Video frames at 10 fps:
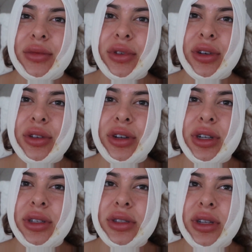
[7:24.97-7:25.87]
You know, they're
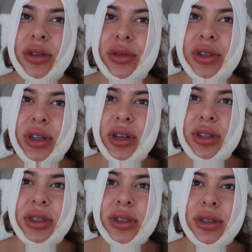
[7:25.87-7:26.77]
going to send you a
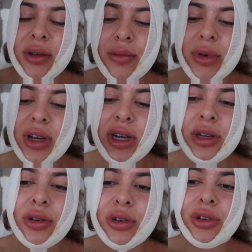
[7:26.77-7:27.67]
text. But I
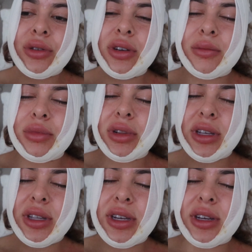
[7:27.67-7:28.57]
know you don't
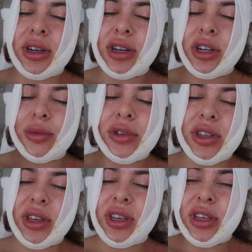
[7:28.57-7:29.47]
completely
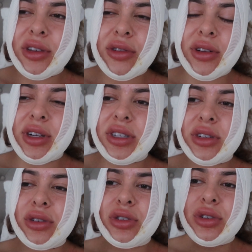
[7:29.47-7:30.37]
100% heal
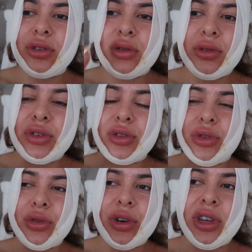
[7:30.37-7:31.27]
until two to
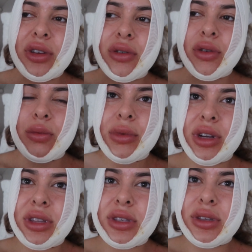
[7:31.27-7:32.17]
three whole
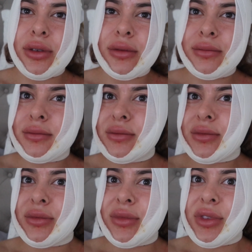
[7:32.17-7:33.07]
months. So
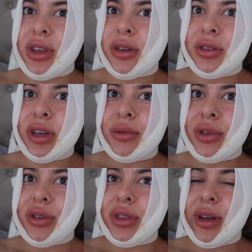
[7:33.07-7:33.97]
I don't think I'm
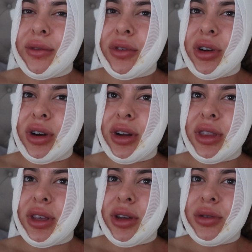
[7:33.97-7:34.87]
going to go that far. I
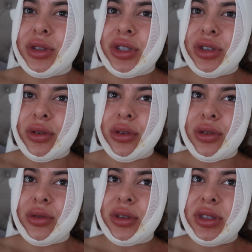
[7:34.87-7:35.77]
think I'll just show
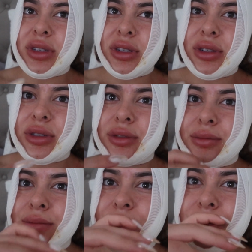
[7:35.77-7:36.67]
you
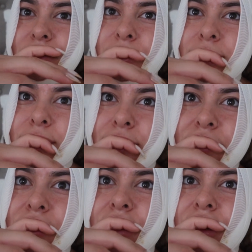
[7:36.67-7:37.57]
until,
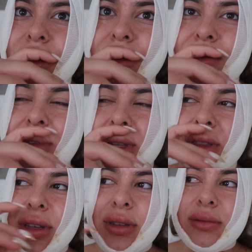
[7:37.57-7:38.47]
you know, like
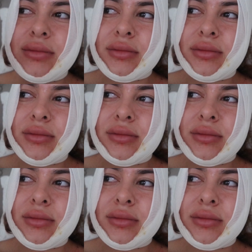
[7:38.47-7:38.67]
the